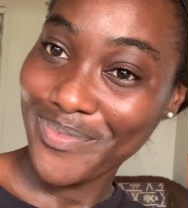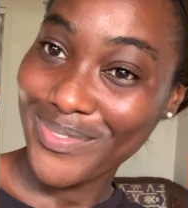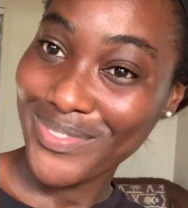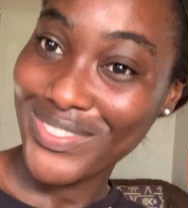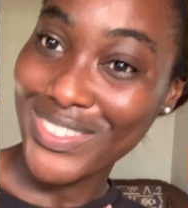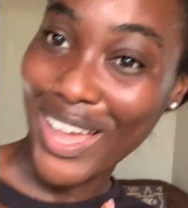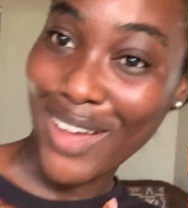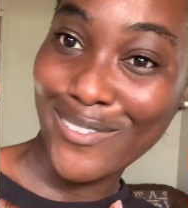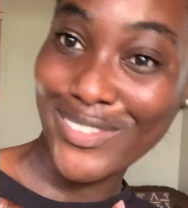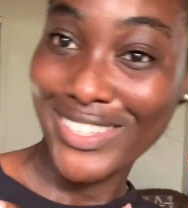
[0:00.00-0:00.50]

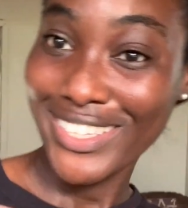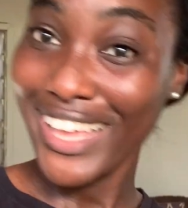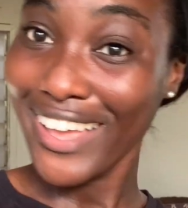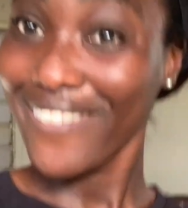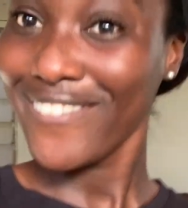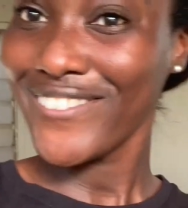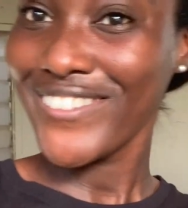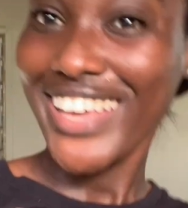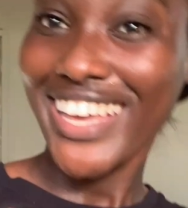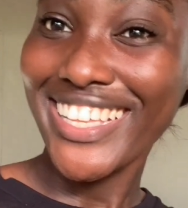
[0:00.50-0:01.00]
time to get
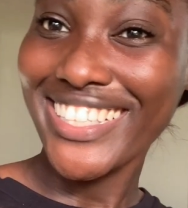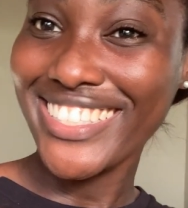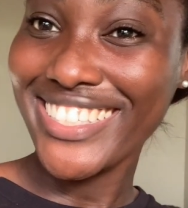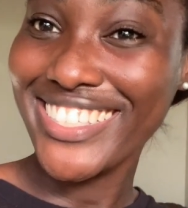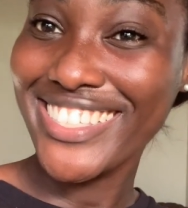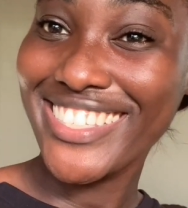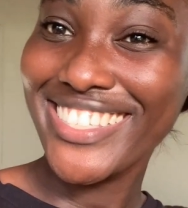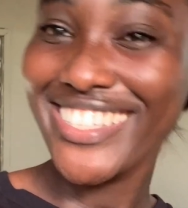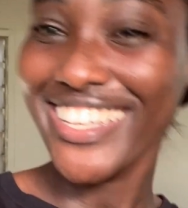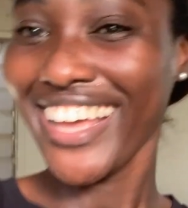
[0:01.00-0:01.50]
fit.
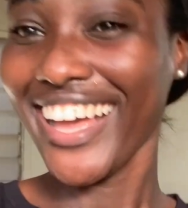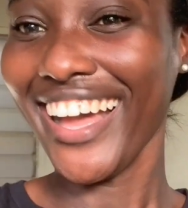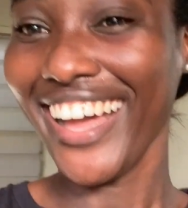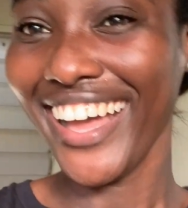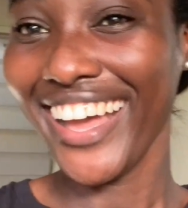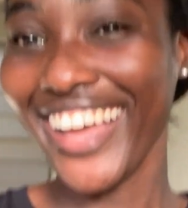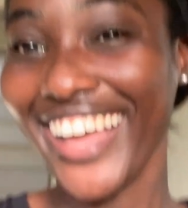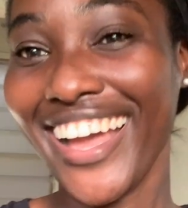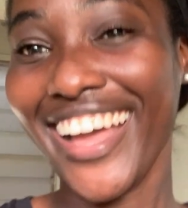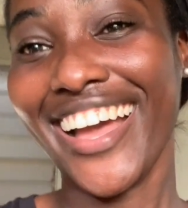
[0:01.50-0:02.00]

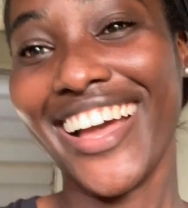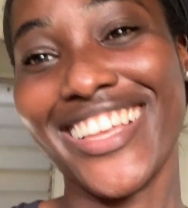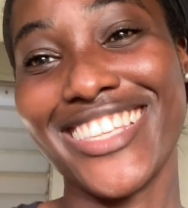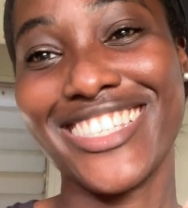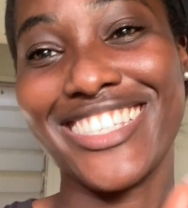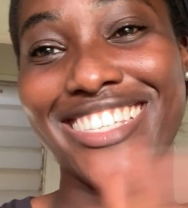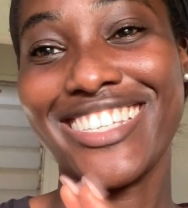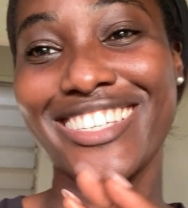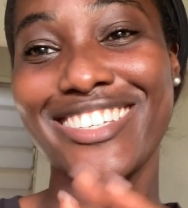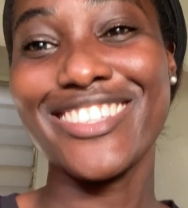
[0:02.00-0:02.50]

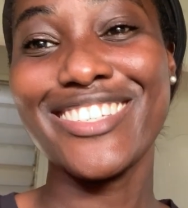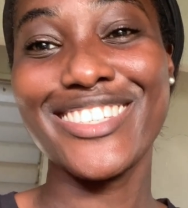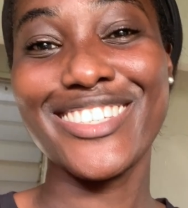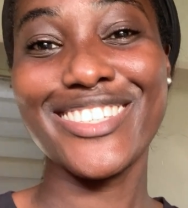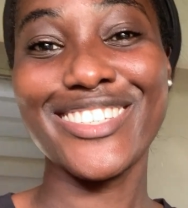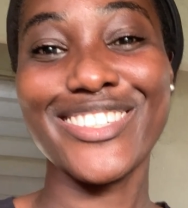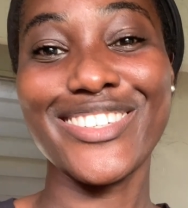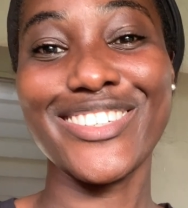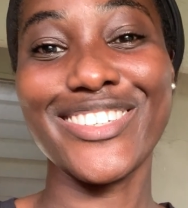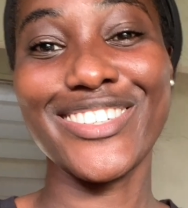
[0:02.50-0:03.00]
See you
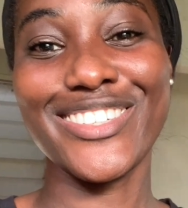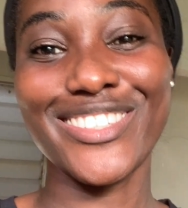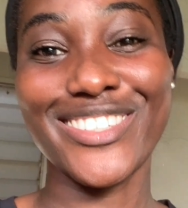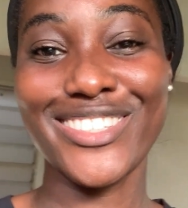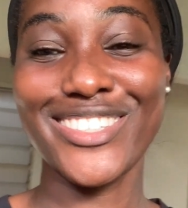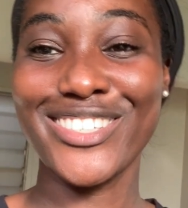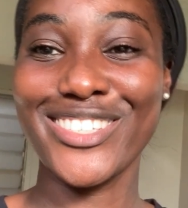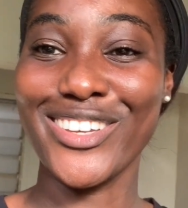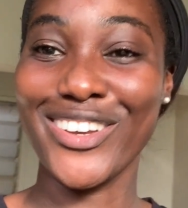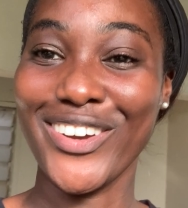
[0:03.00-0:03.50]

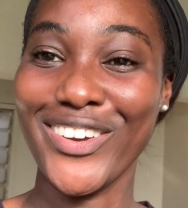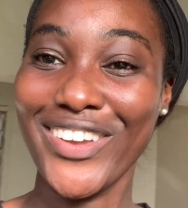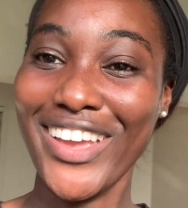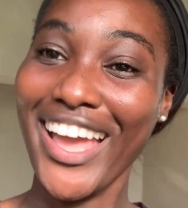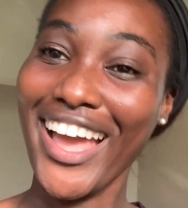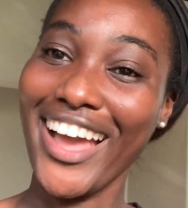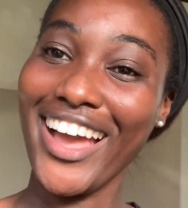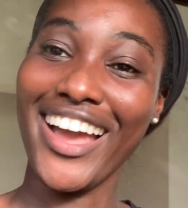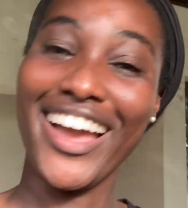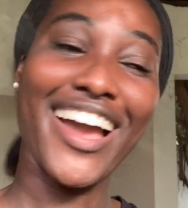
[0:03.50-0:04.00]
soon. So
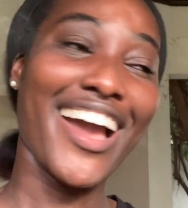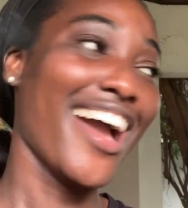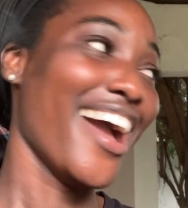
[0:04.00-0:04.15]
yeah,